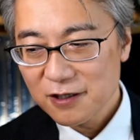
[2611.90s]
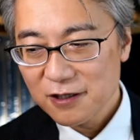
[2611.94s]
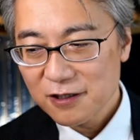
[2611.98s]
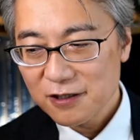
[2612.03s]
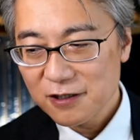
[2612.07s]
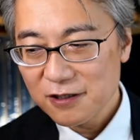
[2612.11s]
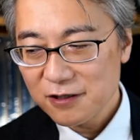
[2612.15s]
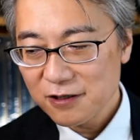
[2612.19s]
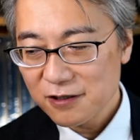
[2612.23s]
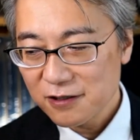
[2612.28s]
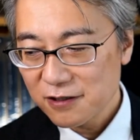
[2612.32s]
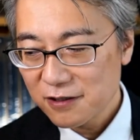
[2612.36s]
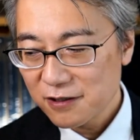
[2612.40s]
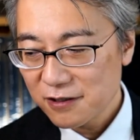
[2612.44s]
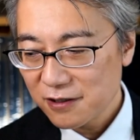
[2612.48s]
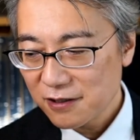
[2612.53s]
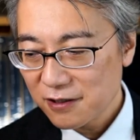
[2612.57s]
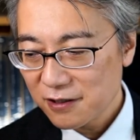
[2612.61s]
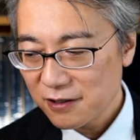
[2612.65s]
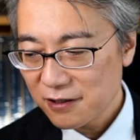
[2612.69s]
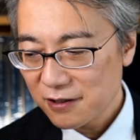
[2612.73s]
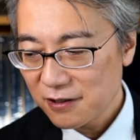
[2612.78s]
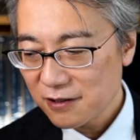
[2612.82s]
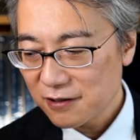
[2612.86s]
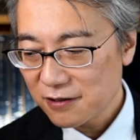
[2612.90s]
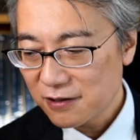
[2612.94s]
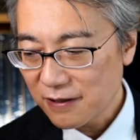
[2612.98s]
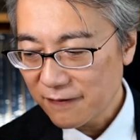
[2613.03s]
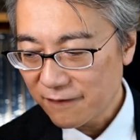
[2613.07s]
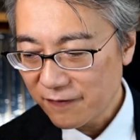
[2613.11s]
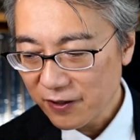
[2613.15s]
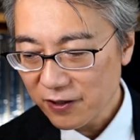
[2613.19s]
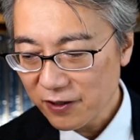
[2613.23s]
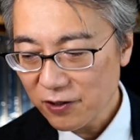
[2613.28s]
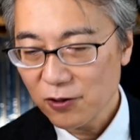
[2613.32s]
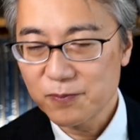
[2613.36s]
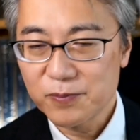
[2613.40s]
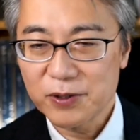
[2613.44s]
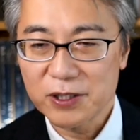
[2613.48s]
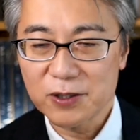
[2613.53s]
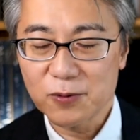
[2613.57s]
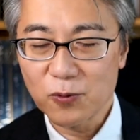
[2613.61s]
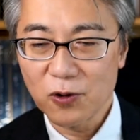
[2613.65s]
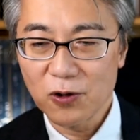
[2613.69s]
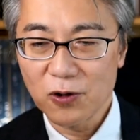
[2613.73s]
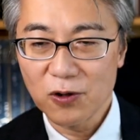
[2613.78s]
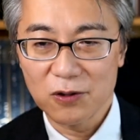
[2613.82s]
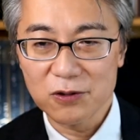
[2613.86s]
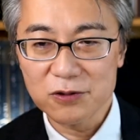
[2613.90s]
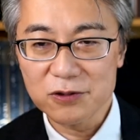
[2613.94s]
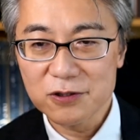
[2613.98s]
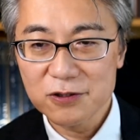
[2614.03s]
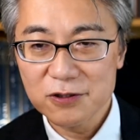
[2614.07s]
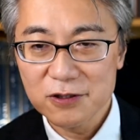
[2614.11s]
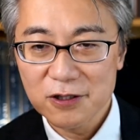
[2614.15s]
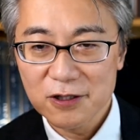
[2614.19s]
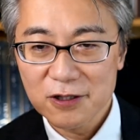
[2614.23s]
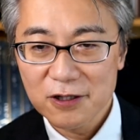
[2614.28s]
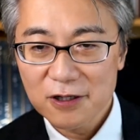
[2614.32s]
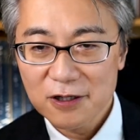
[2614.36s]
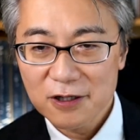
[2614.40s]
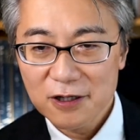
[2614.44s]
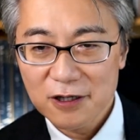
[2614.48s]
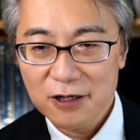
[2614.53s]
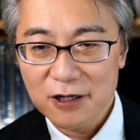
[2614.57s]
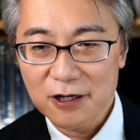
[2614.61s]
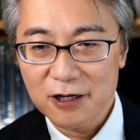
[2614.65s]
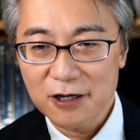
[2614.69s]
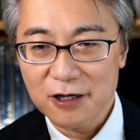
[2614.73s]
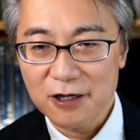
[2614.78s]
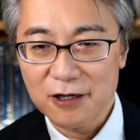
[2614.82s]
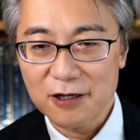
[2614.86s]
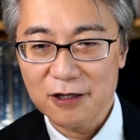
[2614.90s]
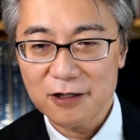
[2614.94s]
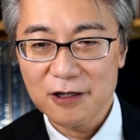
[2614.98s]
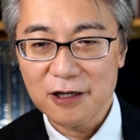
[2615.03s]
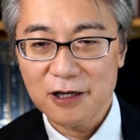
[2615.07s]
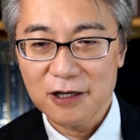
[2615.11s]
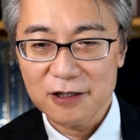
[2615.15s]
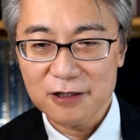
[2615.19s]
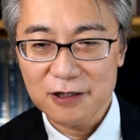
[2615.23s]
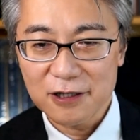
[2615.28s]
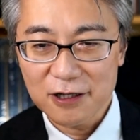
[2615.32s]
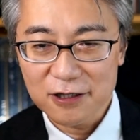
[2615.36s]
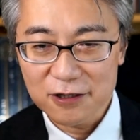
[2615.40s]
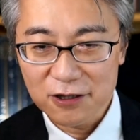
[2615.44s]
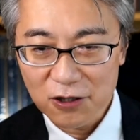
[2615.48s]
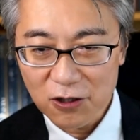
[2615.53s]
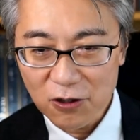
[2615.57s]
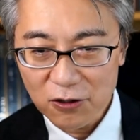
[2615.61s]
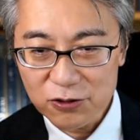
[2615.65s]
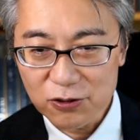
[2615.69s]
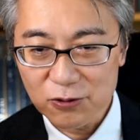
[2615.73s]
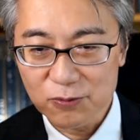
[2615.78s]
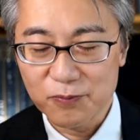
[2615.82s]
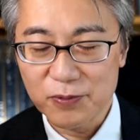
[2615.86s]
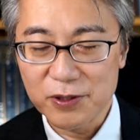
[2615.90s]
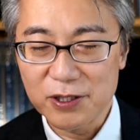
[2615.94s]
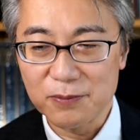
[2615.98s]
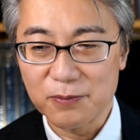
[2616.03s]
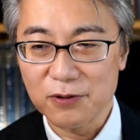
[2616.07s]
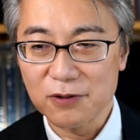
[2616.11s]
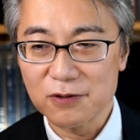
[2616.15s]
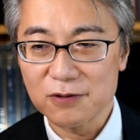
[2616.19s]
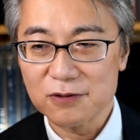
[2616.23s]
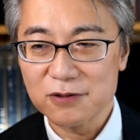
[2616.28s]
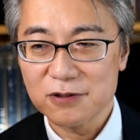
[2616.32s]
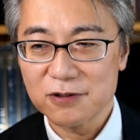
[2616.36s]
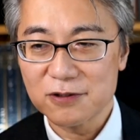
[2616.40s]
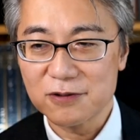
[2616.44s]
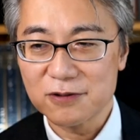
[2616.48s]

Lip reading: in the developing world, a lot of people,